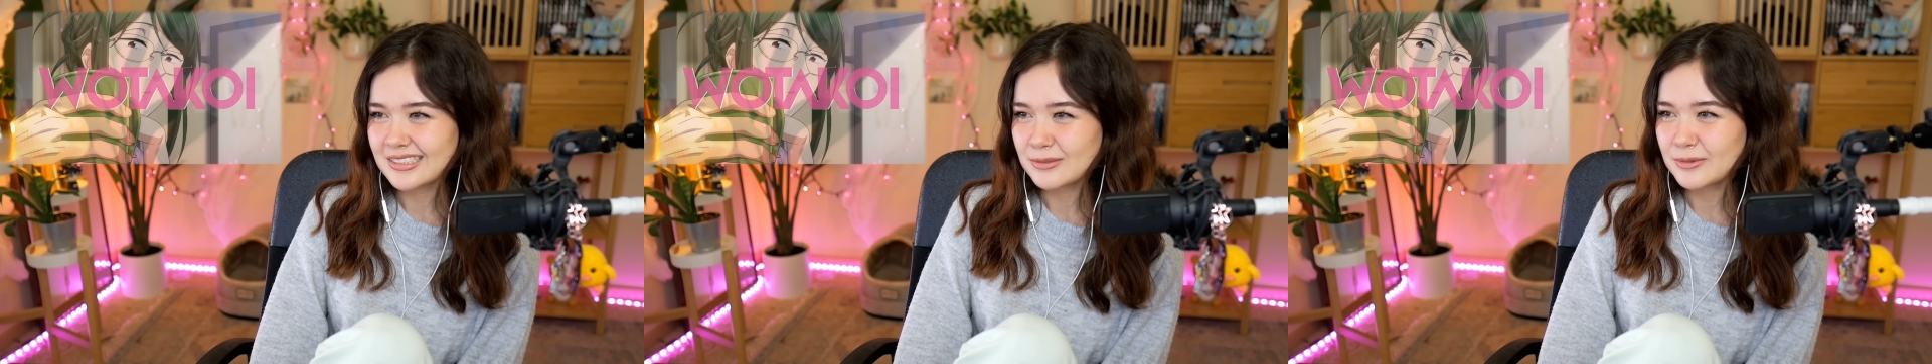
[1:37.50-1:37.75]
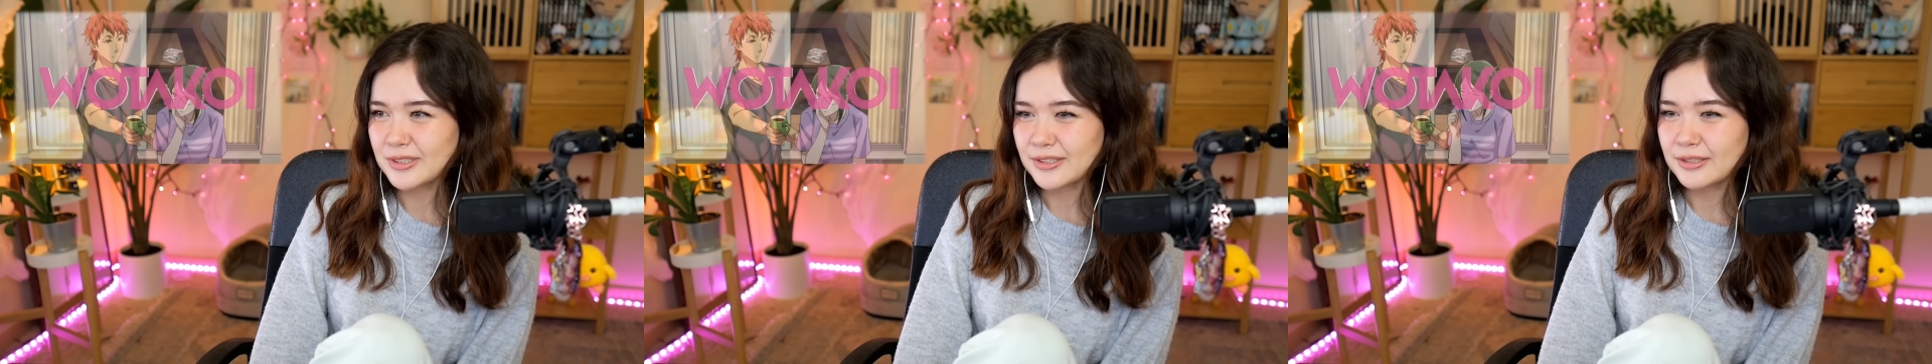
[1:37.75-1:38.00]

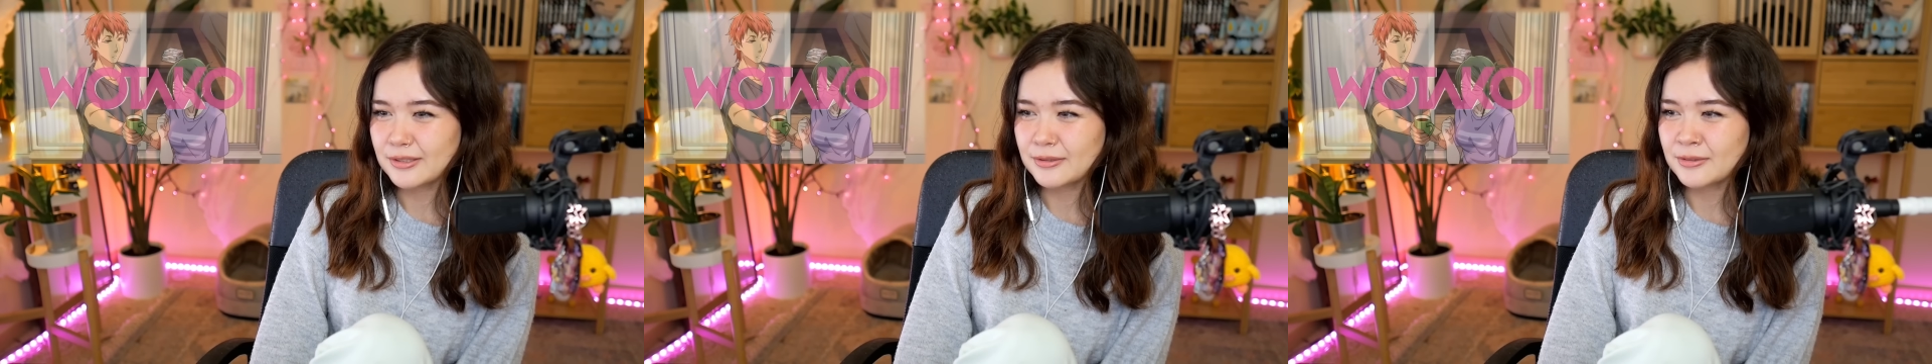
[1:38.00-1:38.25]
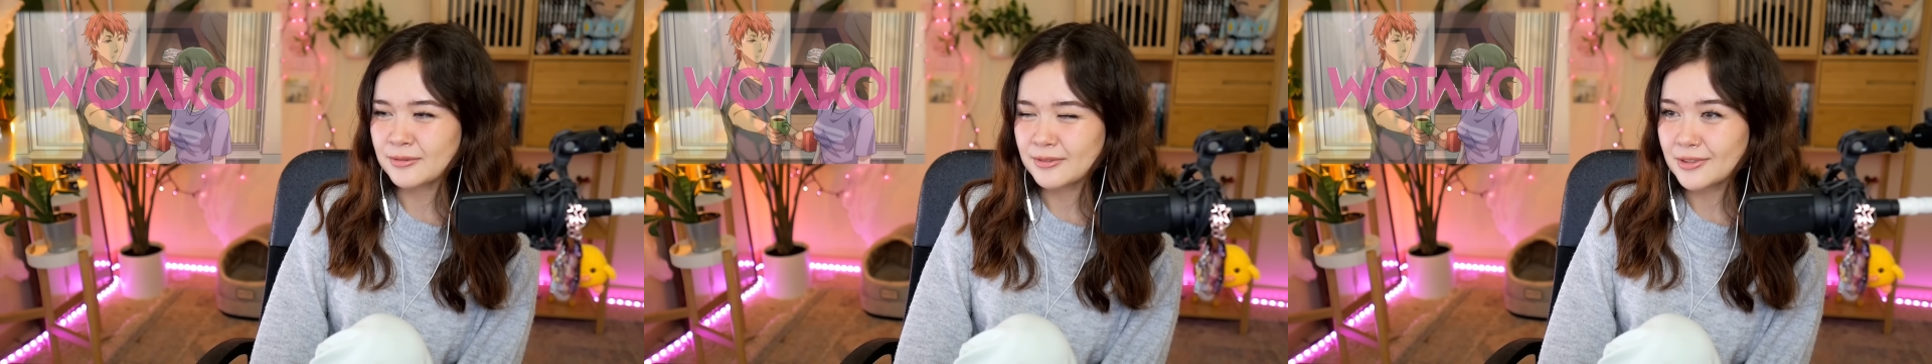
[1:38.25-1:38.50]
What a
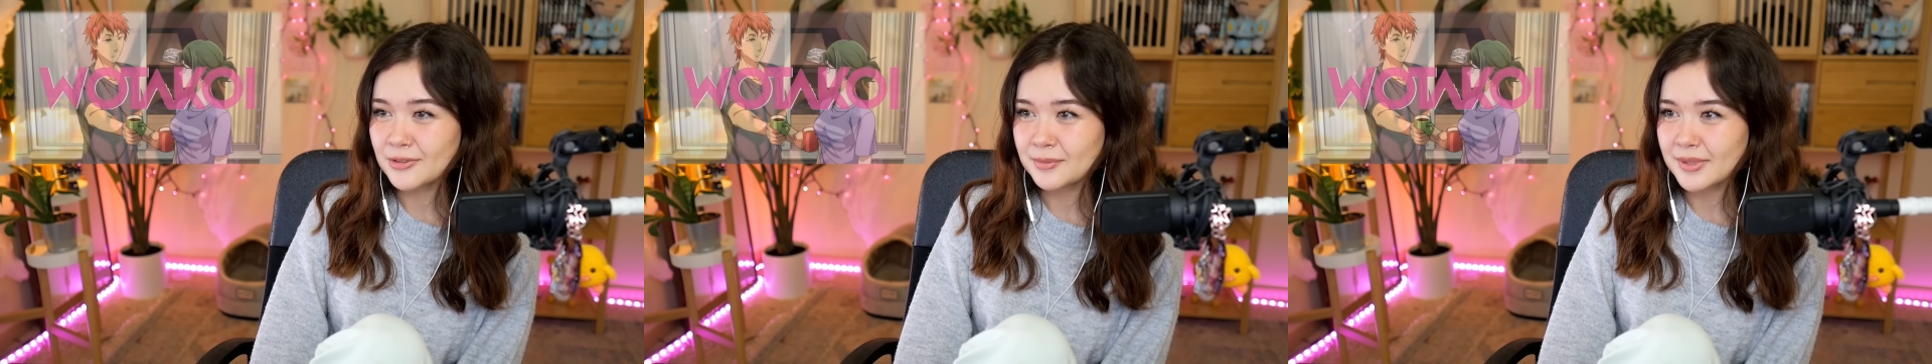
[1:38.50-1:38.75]
throw